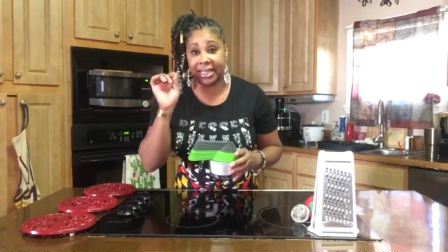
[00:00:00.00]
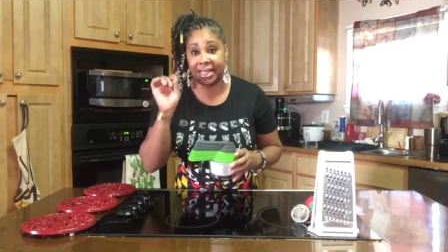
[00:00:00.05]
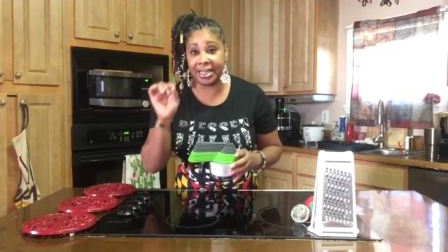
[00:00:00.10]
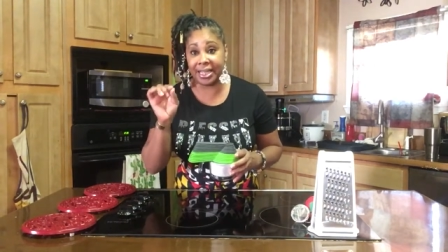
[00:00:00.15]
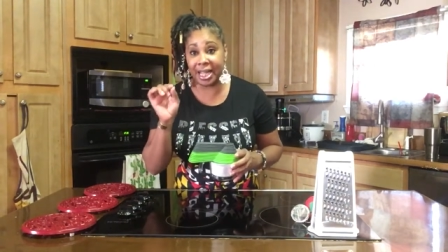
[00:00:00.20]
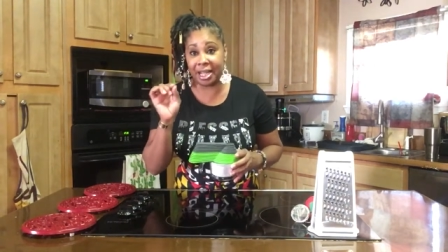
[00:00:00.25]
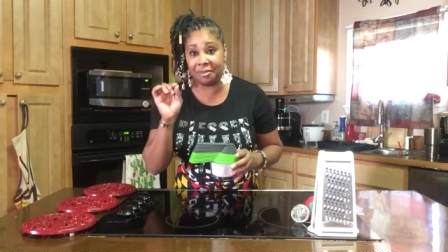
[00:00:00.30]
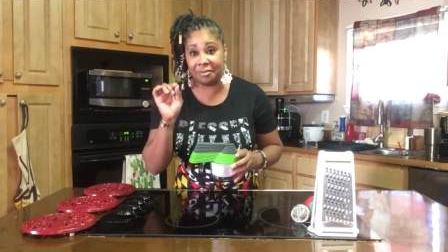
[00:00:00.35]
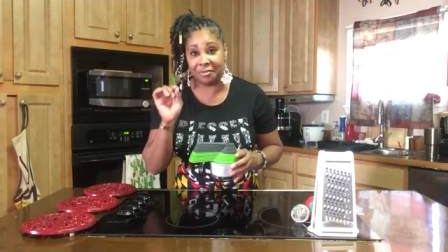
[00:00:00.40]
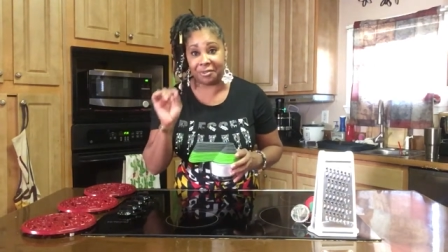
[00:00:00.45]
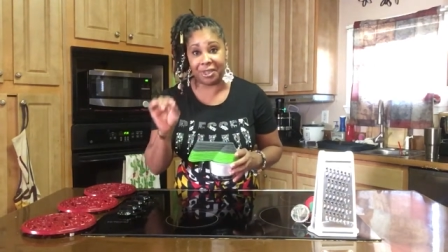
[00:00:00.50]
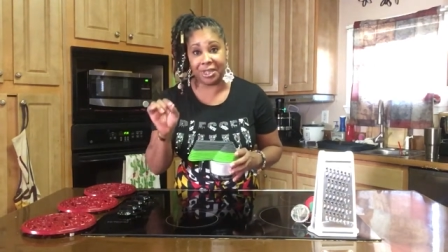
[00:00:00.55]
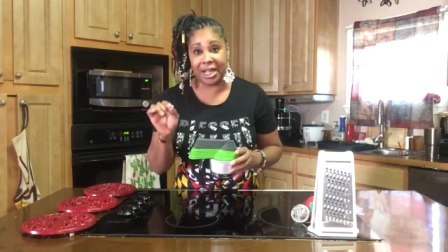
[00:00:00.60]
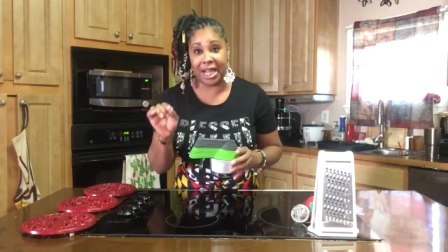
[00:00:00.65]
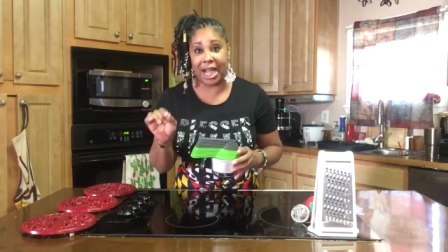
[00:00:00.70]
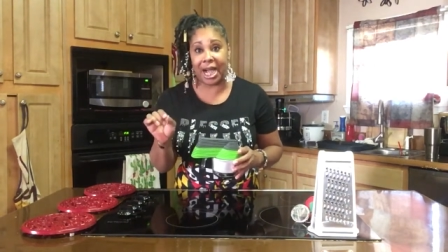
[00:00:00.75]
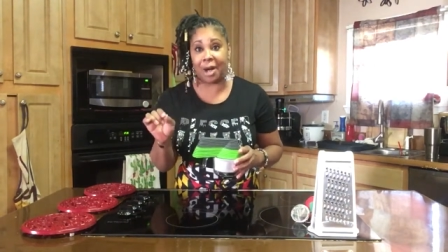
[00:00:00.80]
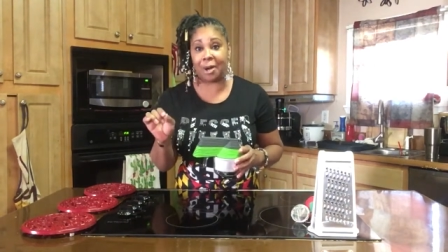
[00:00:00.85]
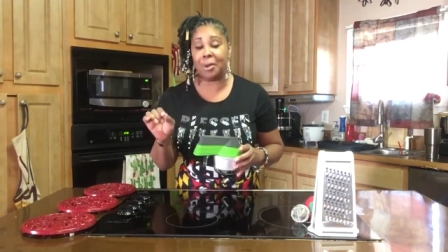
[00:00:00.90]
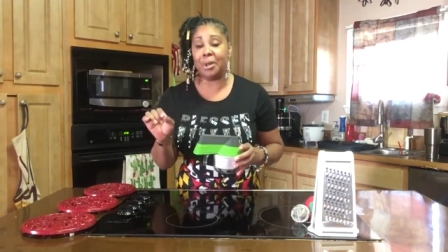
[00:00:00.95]
cannot figure
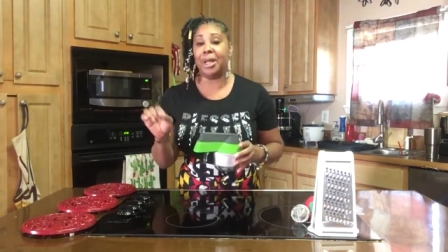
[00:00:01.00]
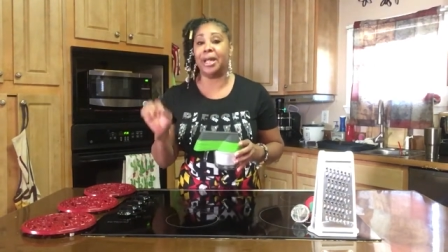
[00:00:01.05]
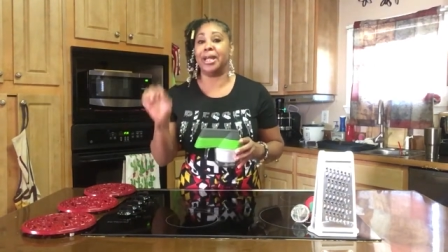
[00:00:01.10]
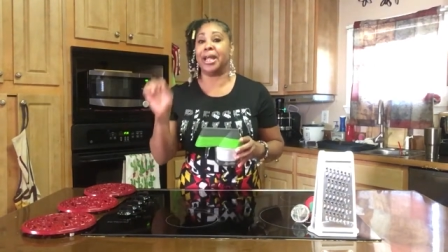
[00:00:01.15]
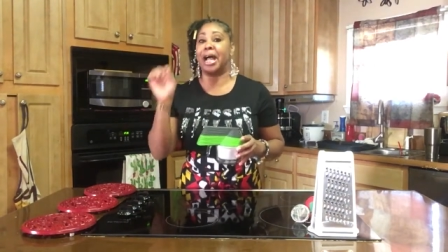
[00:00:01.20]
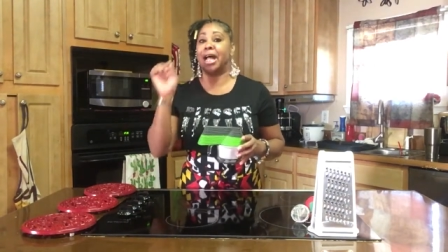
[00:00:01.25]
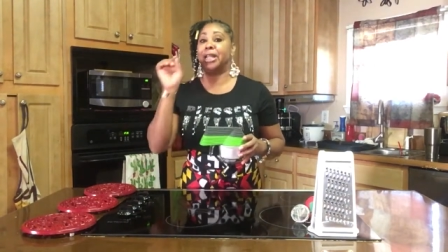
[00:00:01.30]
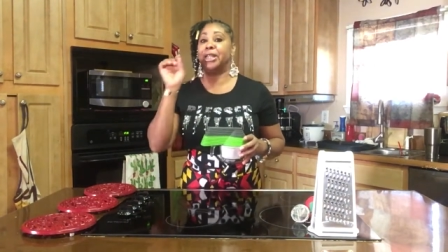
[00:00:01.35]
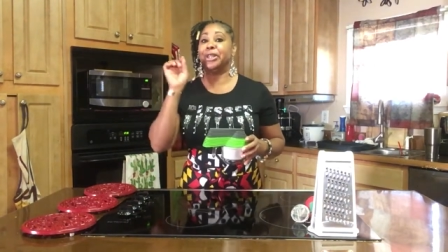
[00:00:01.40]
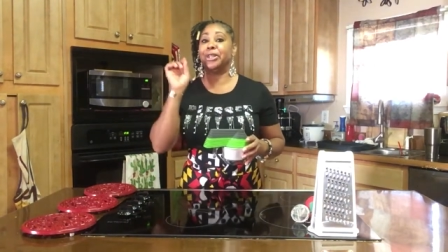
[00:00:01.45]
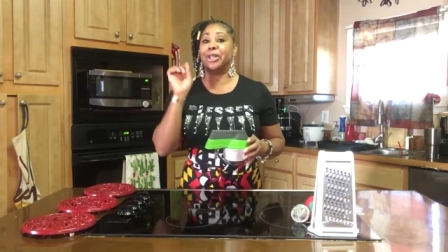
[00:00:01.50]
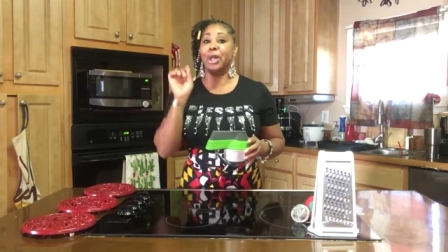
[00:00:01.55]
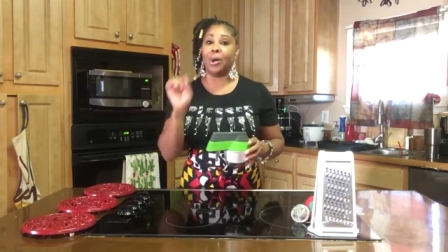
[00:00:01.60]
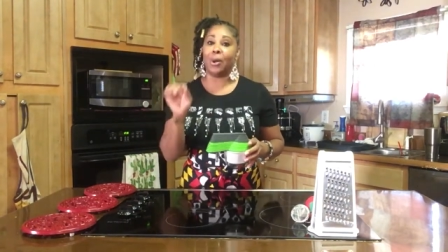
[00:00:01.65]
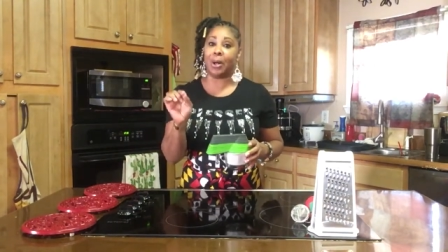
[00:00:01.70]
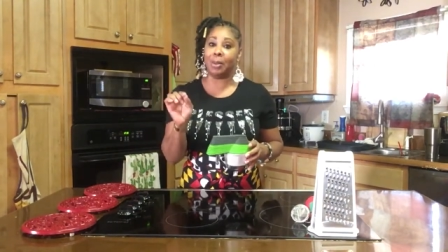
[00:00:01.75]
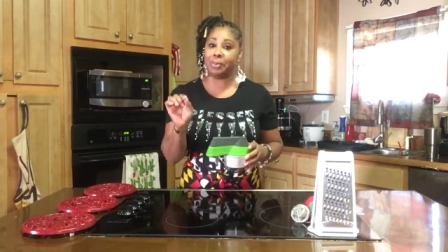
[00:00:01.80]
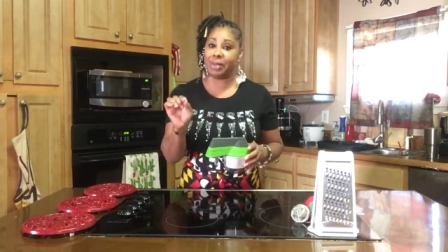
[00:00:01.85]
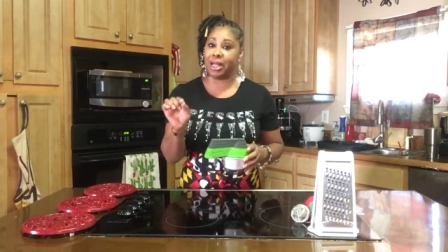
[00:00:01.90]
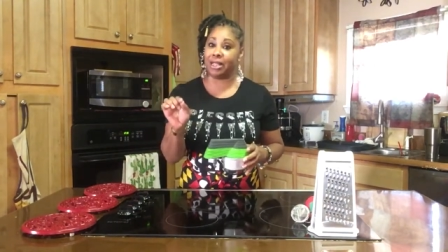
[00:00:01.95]
out. And I know
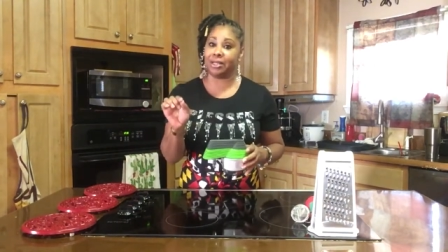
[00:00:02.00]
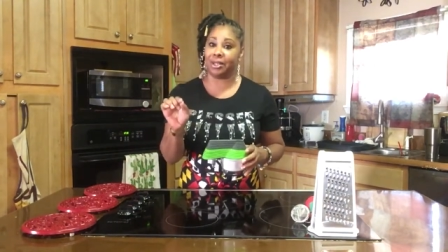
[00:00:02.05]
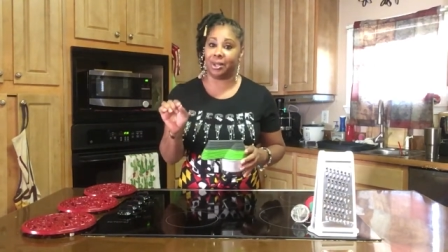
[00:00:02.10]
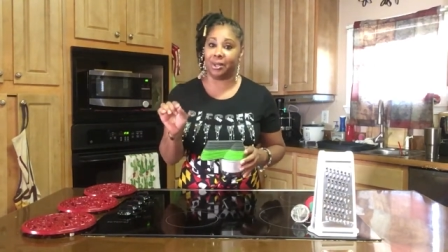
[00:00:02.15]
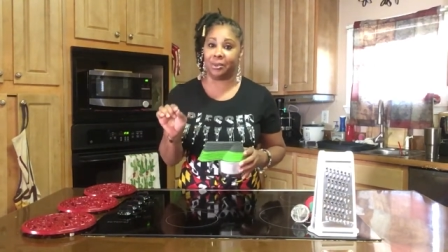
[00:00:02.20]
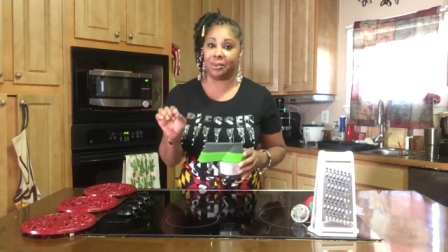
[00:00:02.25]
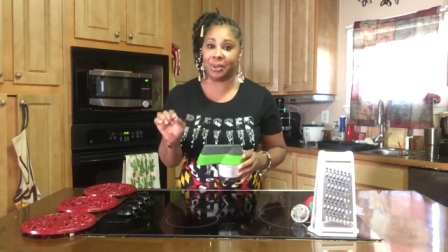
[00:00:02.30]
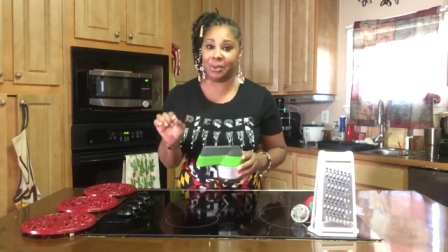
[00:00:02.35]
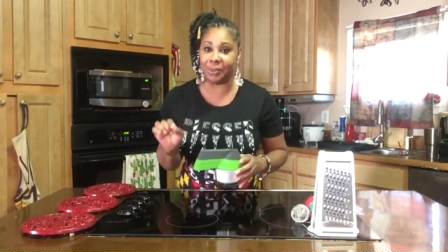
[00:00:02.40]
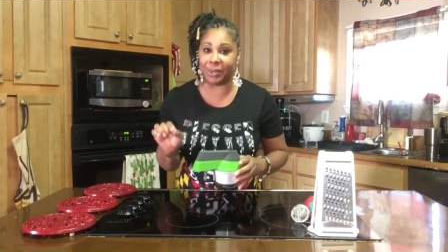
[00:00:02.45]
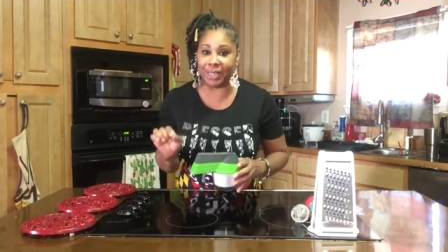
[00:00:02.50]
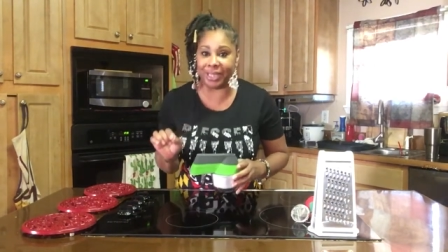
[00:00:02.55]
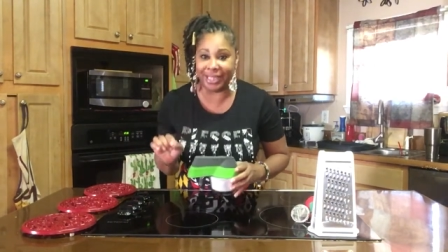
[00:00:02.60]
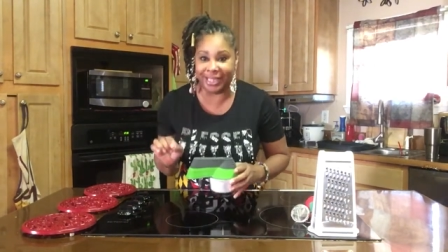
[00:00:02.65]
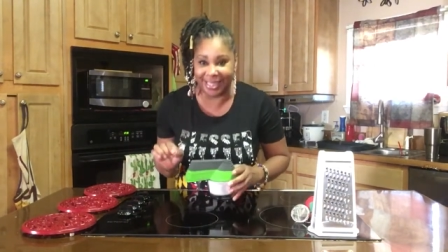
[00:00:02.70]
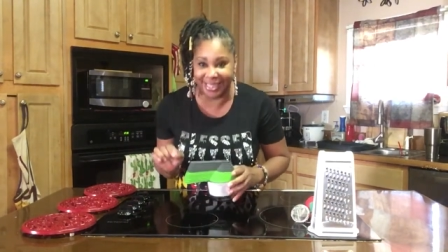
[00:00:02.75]
I'm not the only one.